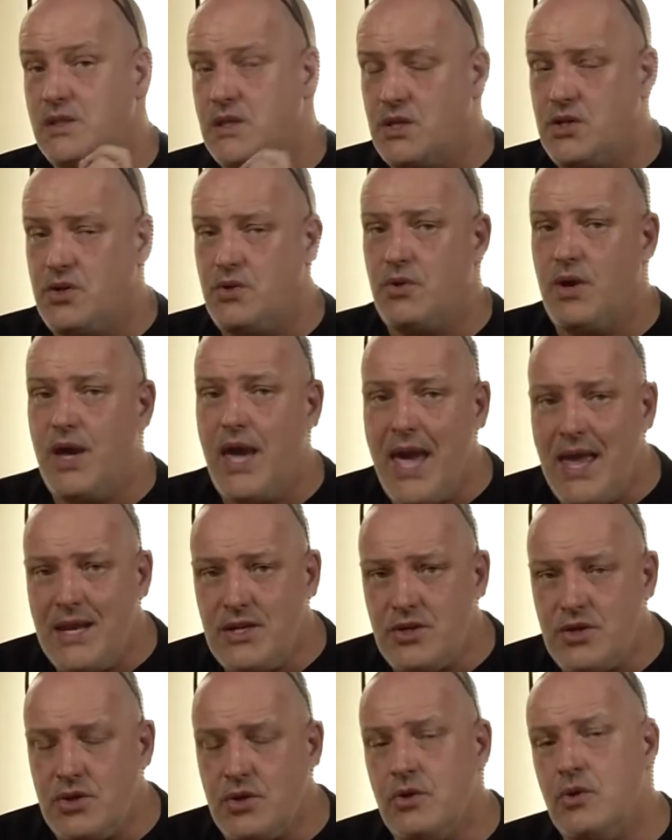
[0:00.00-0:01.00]
that you can
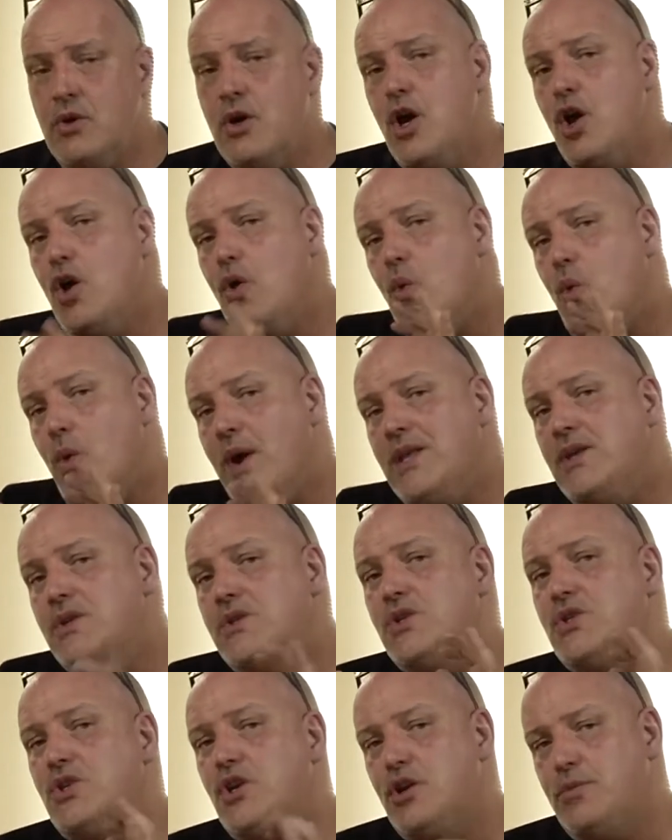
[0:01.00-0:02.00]
do when you
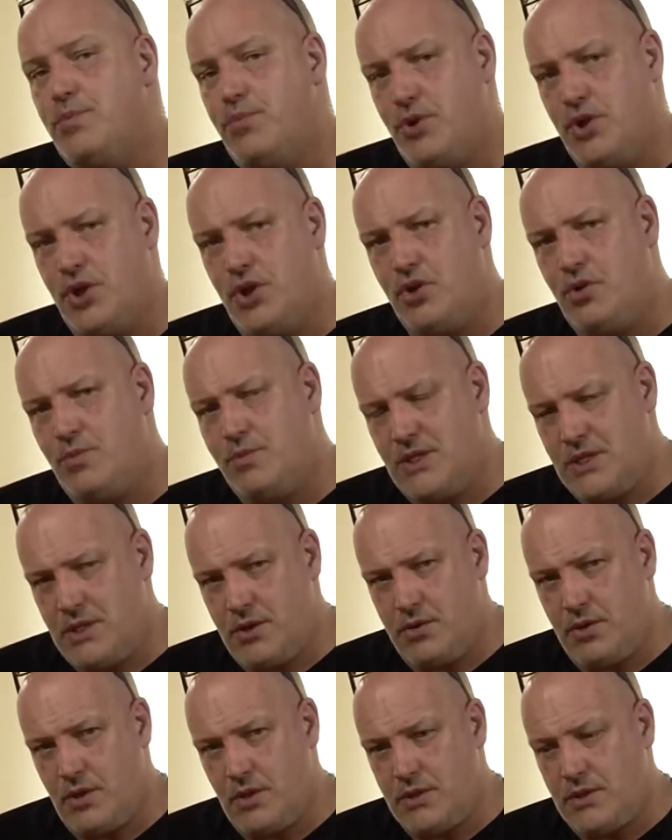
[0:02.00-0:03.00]
start putting your
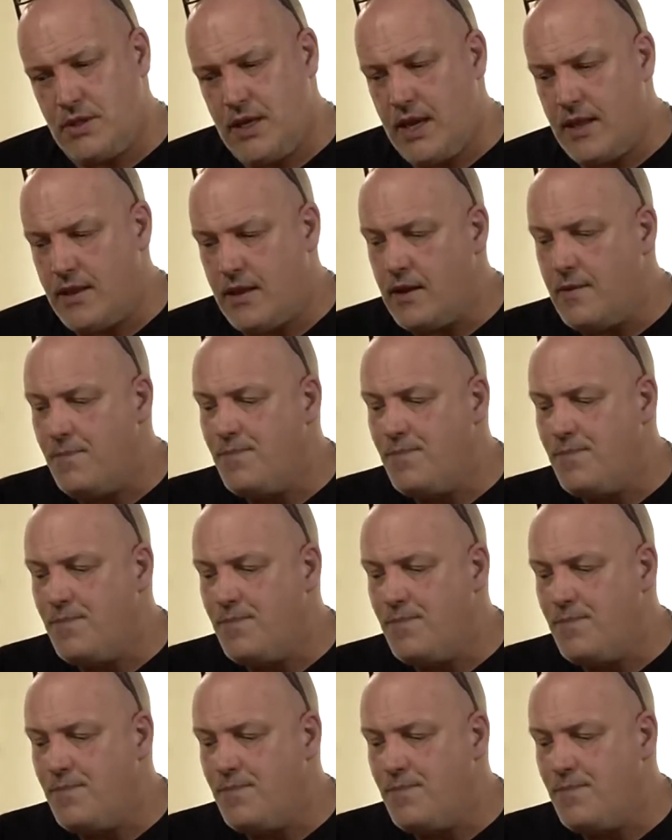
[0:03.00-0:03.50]
material together.